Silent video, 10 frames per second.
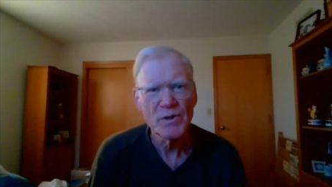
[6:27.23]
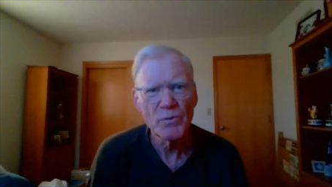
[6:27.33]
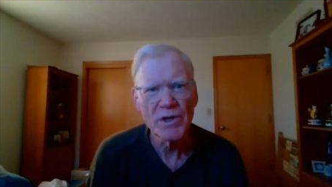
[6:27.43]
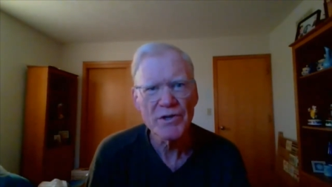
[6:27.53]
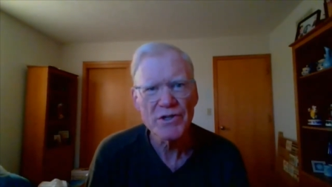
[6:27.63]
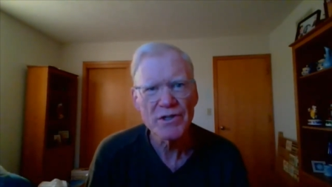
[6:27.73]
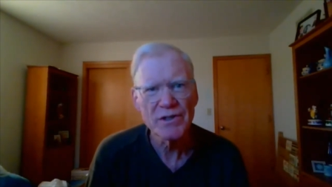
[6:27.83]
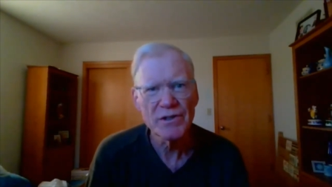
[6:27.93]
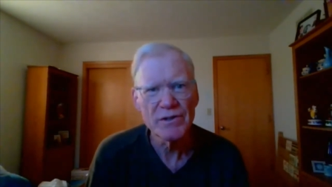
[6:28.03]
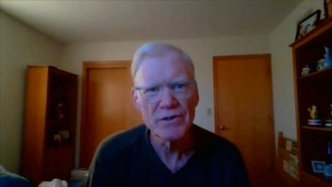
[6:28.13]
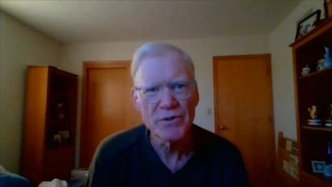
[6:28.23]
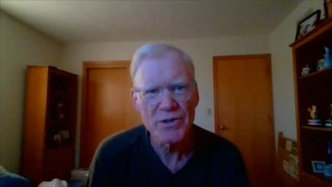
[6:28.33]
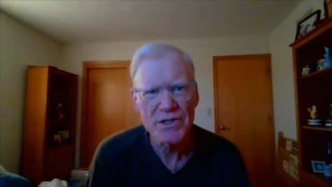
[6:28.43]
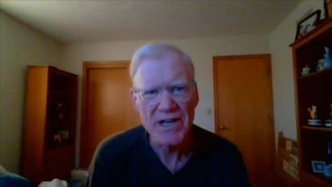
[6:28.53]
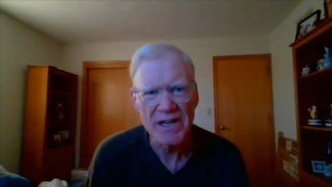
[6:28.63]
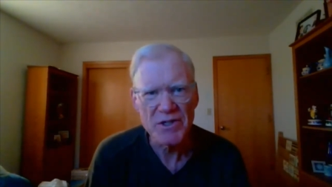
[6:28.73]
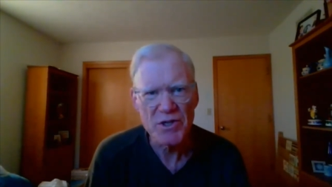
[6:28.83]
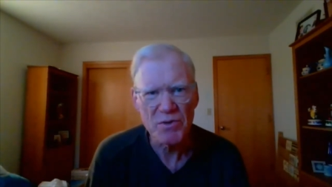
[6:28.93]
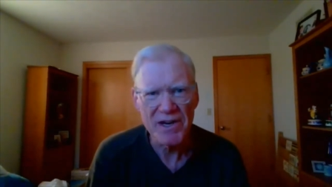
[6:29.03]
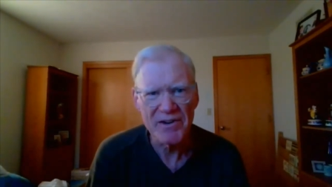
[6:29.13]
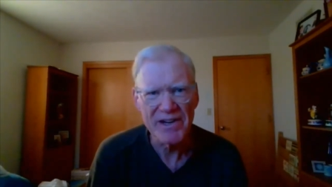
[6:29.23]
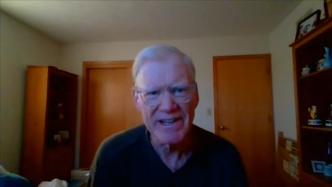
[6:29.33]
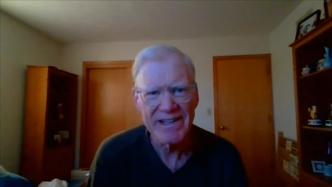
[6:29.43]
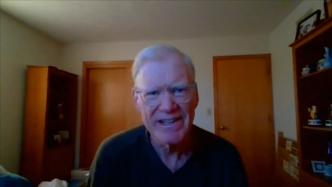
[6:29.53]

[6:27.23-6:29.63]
Where's your sanctuary?